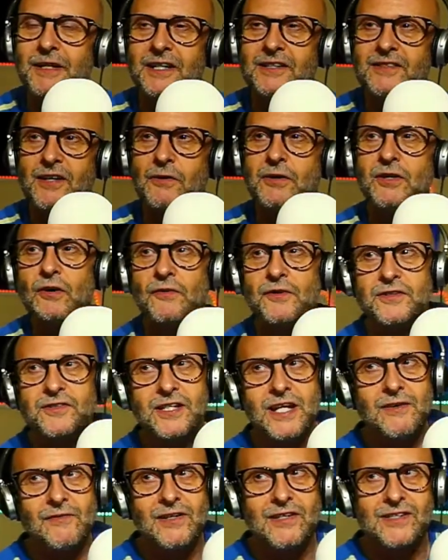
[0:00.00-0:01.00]
It's only got the
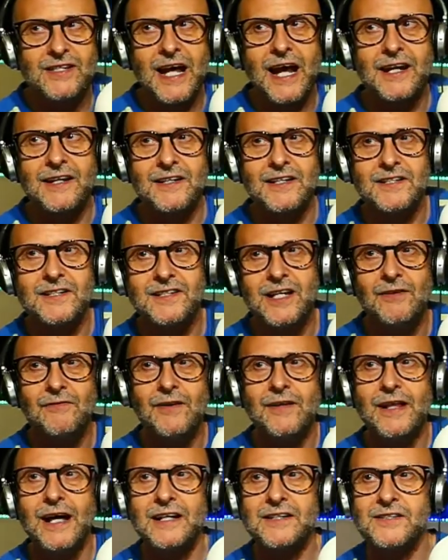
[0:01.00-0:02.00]
TV stand and the
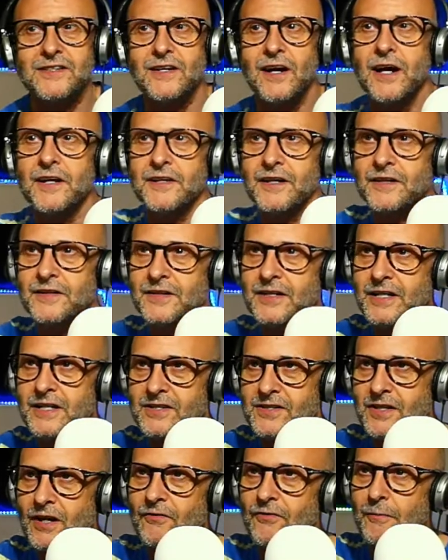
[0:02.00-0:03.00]
TV that side and the
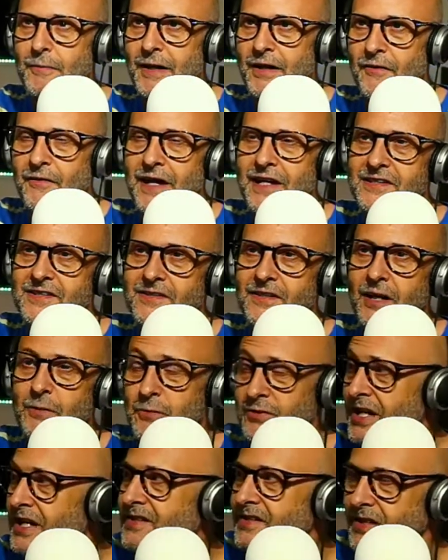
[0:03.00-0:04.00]
sofa bed on that side,
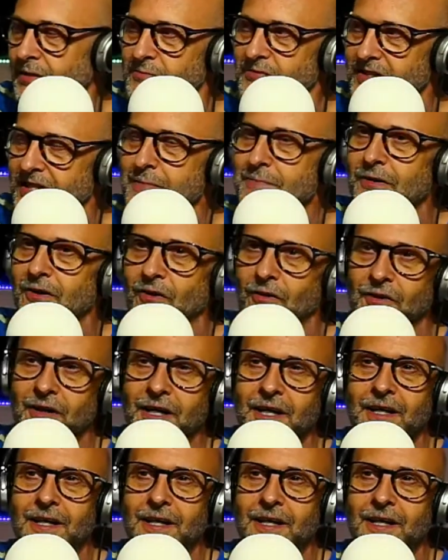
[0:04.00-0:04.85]
which actually I'm sleeping on